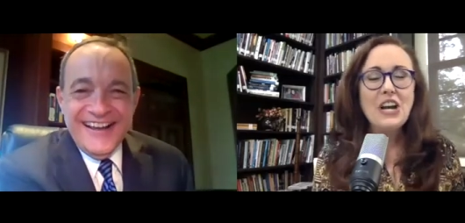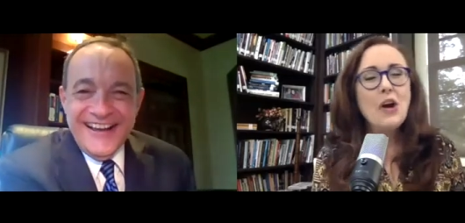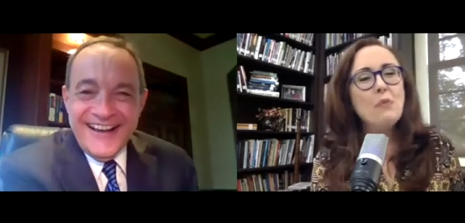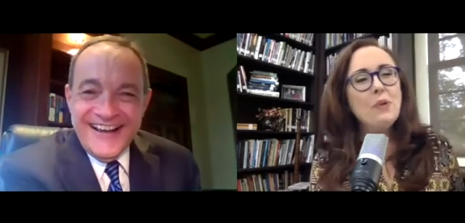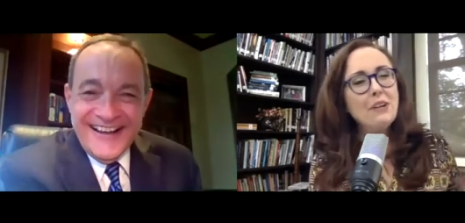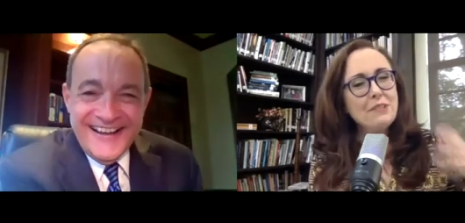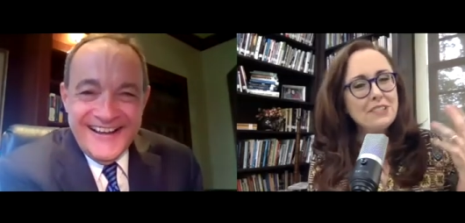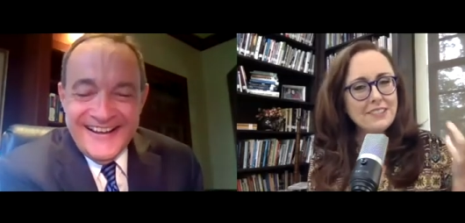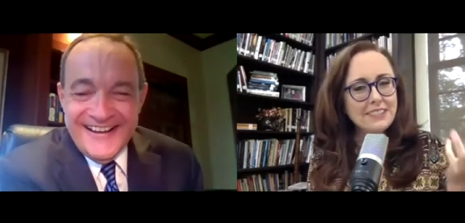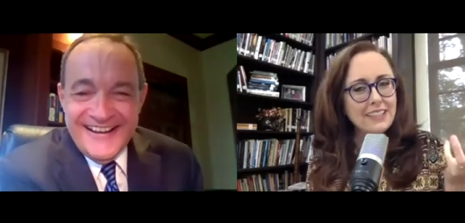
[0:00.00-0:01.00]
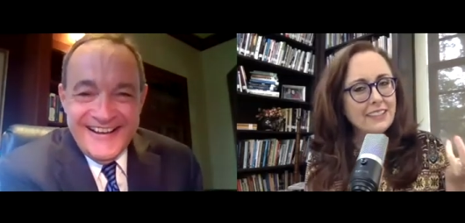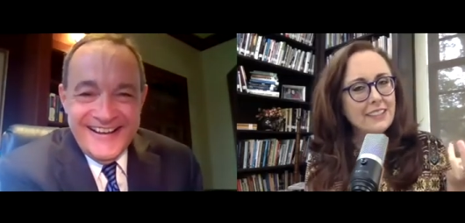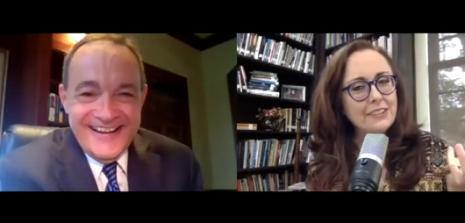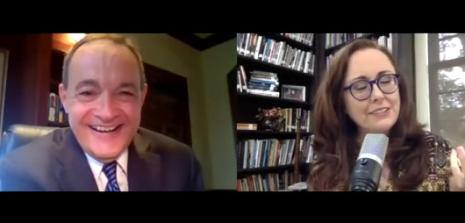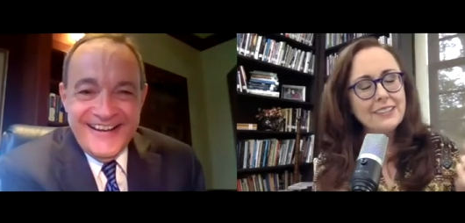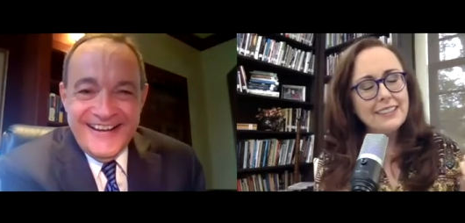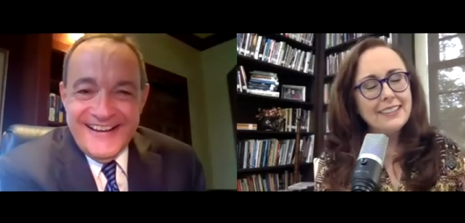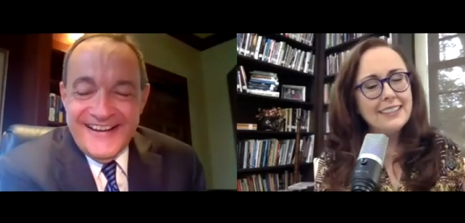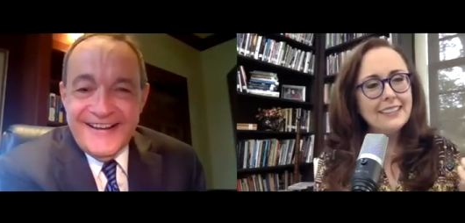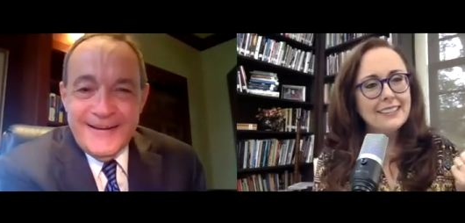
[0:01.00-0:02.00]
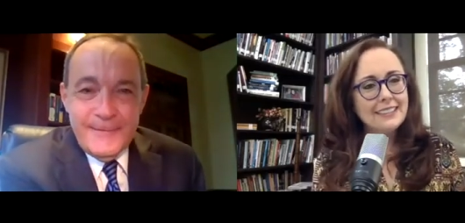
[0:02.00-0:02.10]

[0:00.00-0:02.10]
Speaker 1: What would you say though? Uh,